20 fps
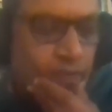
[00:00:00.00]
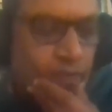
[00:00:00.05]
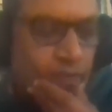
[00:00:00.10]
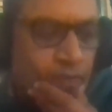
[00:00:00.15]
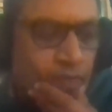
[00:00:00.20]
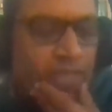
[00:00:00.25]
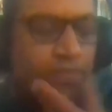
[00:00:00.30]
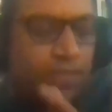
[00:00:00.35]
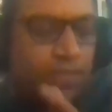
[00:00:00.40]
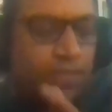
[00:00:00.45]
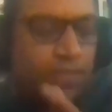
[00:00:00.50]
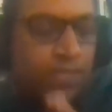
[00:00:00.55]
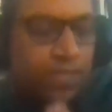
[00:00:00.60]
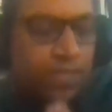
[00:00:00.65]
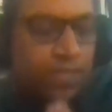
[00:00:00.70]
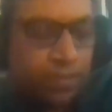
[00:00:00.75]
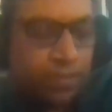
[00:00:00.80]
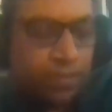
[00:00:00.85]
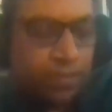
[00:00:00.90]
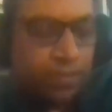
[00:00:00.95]
one of
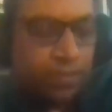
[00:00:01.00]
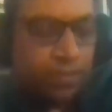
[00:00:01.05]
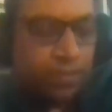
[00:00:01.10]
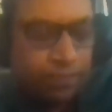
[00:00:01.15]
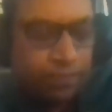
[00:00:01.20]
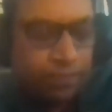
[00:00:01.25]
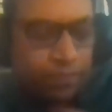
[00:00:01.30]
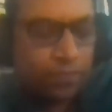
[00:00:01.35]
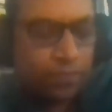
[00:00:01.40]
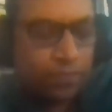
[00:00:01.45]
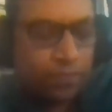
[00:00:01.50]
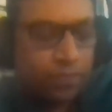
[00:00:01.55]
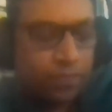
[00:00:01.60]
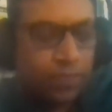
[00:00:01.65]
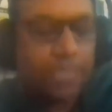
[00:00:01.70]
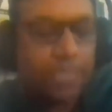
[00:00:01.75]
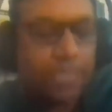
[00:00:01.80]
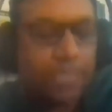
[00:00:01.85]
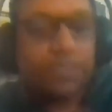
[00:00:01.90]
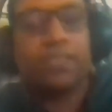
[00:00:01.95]
the,
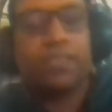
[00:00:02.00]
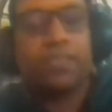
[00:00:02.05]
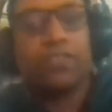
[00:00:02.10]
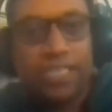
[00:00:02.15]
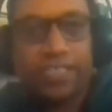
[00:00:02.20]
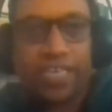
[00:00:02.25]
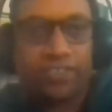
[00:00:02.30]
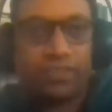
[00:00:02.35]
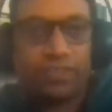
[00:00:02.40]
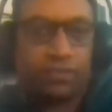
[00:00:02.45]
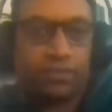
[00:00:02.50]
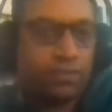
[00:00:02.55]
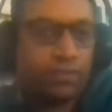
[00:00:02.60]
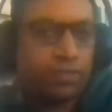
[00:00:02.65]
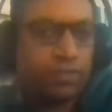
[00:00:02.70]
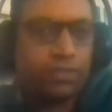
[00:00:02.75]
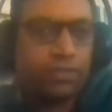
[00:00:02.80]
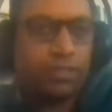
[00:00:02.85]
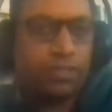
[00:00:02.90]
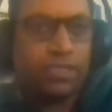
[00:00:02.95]
let's say, the
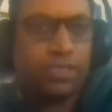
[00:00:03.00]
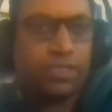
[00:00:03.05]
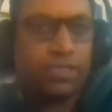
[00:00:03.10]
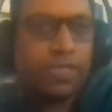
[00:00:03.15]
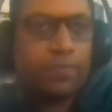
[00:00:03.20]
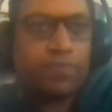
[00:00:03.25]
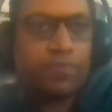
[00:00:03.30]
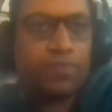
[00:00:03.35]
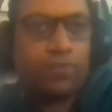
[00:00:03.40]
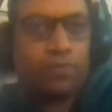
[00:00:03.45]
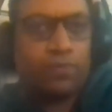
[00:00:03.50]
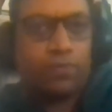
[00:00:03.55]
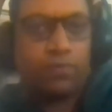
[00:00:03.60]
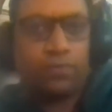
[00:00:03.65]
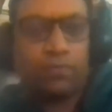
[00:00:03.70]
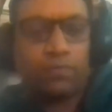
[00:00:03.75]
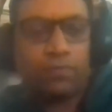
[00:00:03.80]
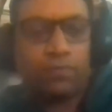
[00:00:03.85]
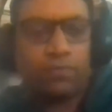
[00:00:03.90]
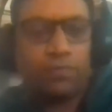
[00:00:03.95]
utilitarian
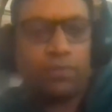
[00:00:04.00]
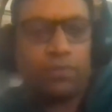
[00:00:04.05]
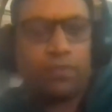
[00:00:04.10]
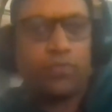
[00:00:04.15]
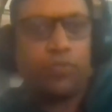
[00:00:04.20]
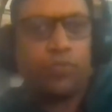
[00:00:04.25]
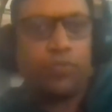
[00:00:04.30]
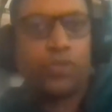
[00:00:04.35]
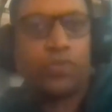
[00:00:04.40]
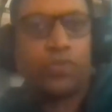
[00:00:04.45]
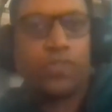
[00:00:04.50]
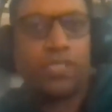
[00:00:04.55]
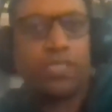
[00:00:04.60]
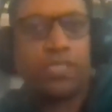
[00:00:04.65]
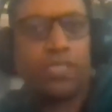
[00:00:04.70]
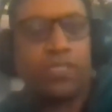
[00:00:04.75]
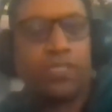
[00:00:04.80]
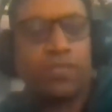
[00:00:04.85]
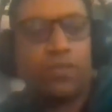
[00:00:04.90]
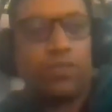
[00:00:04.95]
conception, if you were to
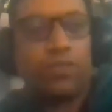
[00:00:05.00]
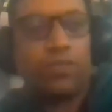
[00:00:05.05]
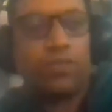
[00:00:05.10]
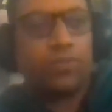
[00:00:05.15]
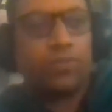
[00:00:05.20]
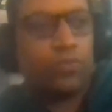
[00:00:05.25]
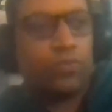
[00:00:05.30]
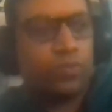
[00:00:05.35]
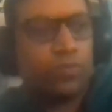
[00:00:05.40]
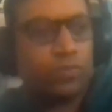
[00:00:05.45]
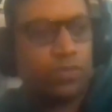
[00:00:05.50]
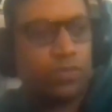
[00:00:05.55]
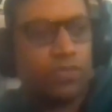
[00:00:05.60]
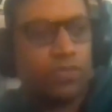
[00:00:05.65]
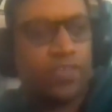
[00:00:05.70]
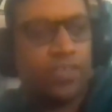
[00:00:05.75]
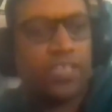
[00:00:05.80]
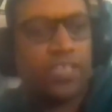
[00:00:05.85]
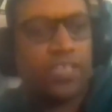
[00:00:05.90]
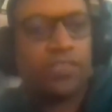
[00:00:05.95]
say, as the
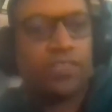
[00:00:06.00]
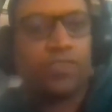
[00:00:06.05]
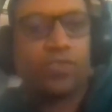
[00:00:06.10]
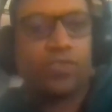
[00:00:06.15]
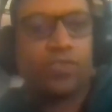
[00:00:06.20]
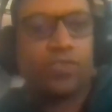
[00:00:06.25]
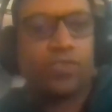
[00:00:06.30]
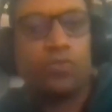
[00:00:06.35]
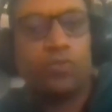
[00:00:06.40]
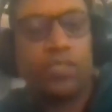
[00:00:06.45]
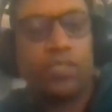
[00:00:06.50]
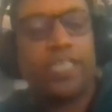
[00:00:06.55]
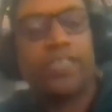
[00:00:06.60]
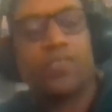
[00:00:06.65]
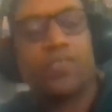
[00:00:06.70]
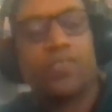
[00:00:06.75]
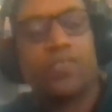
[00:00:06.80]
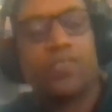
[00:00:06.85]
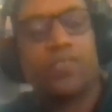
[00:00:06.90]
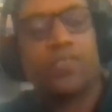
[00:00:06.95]
greatest
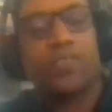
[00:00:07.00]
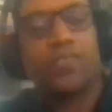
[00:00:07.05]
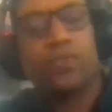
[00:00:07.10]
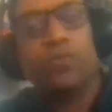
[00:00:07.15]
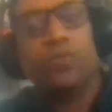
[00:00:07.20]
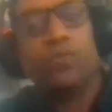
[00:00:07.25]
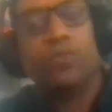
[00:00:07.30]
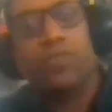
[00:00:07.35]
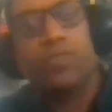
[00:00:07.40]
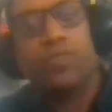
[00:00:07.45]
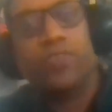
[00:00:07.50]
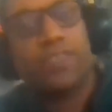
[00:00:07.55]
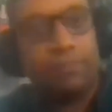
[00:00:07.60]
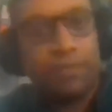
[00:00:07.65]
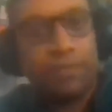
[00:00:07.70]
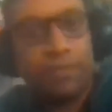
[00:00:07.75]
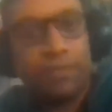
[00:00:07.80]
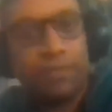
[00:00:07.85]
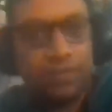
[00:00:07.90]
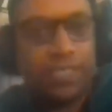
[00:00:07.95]
good of the
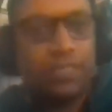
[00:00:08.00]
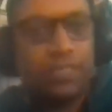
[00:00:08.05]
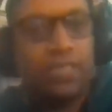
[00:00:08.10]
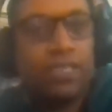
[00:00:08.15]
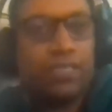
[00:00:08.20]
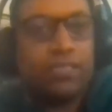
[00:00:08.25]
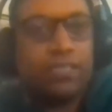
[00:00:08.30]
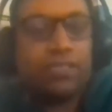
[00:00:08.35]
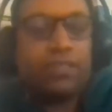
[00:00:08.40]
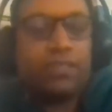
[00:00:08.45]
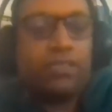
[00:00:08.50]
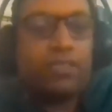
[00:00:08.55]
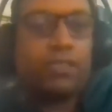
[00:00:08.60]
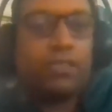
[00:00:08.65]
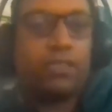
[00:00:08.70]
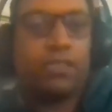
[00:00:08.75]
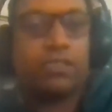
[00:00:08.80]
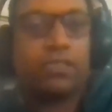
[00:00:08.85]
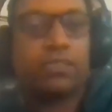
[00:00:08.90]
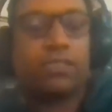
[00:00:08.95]
greatest number, right?
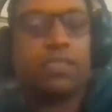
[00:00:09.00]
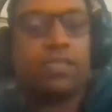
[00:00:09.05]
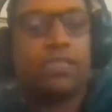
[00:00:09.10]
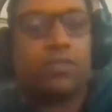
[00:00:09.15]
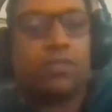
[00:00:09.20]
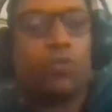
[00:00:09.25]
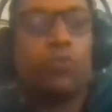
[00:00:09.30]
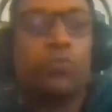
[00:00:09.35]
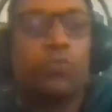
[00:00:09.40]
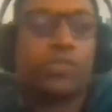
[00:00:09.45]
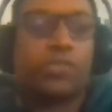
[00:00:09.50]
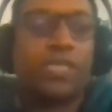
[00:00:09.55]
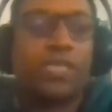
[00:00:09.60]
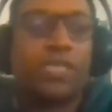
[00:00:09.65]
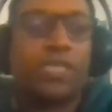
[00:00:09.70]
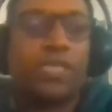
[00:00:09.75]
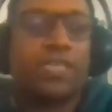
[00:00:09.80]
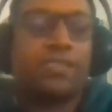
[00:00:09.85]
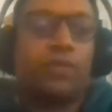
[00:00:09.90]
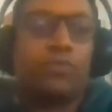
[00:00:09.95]

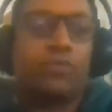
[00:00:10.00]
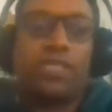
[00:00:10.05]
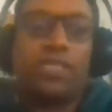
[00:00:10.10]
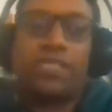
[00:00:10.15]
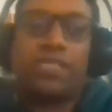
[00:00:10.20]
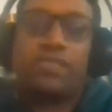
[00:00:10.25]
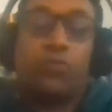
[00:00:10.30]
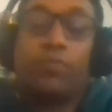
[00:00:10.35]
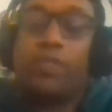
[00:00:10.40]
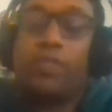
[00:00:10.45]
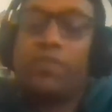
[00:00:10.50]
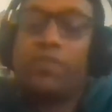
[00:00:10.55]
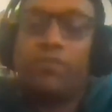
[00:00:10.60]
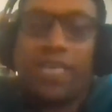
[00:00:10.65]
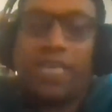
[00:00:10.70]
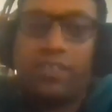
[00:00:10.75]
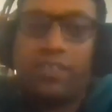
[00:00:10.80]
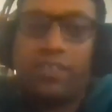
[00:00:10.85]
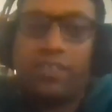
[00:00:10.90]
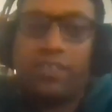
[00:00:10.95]
It's almost like it sounds
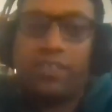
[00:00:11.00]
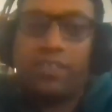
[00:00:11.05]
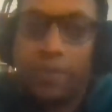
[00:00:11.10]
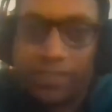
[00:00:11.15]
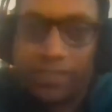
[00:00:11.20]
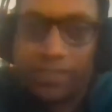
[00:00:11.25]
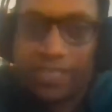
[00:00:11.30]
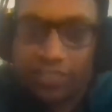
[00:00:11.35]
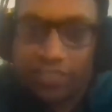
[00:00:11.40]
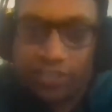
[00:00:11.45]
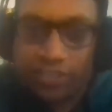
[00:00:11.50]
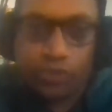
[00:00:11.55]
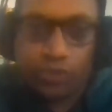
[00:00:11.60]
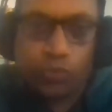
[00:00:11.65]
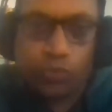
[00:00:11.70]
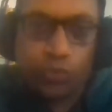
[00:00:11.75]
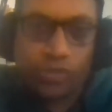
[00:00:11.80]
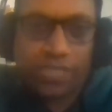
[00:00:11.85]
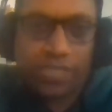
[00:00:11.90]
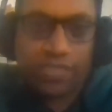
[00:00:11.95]
like so many violent people
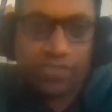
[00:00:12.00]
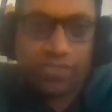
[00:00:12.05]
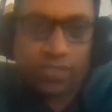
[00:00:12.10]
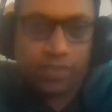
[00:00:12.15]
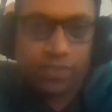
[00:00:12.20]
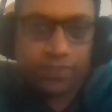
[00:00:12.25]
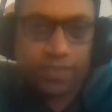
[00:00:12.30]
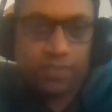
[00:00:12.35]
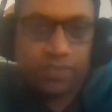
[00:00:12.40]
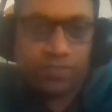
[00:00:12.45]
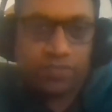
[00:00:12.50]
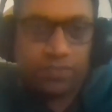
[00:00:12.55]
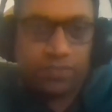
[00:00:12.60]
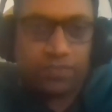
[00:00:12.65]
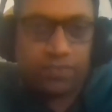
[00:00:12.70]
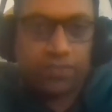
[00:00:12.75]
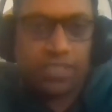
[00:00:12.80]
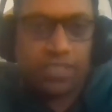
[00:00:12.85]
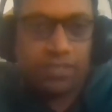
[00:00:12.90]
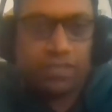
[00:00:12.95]
can actually use that
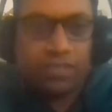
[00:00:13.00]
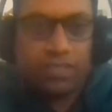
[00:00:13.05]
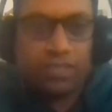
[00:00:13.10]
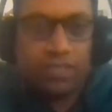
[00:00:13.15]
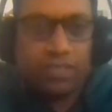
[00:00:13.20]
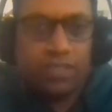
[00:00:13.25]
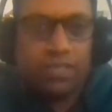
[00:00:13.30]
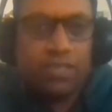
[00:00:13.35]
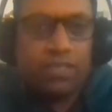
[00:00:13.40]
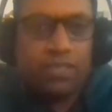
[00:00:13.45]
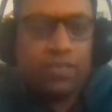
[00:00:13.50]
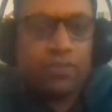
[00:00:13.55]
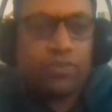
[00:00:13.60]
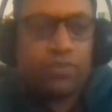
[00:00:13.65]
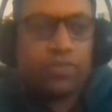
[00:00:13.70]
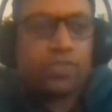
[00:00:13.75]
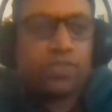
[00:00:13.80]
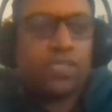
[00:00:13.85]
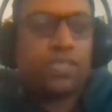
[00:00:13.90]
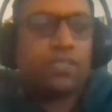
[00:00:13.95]
justification, right?
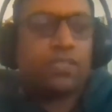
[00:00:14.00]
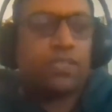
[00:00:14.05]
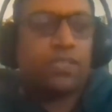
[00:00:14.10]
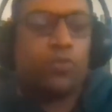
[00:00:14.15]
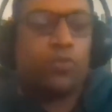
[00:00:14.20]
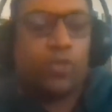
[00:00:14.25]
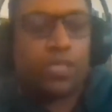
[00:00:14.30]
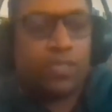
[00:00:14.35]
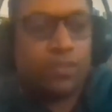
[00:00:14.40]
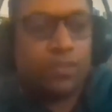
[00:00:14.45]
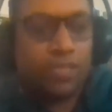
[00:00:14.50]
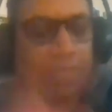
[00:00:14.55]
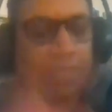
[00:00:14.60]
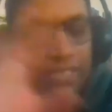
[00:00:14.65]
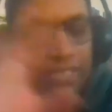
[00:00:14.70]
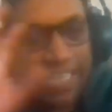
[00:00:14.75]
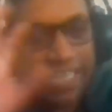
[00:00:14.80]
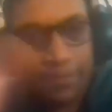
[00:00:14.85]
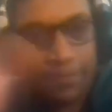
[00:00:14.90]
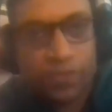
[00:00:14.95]
You say that,
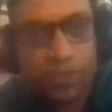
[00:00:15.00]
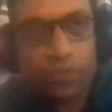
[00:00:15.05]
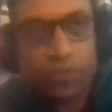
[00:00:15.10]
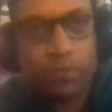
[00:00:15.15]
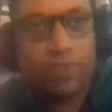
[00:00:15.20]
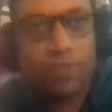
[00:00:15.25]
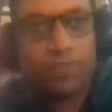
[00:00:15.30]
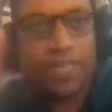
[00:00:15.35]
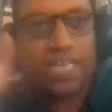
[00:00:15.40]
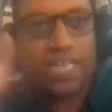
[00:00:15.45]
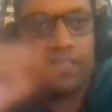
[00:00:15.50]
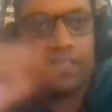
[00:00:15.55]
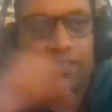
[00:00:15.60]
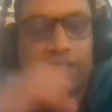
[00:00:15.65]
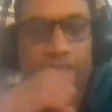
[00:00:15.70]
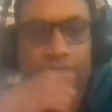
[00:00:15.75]
look, it helps to be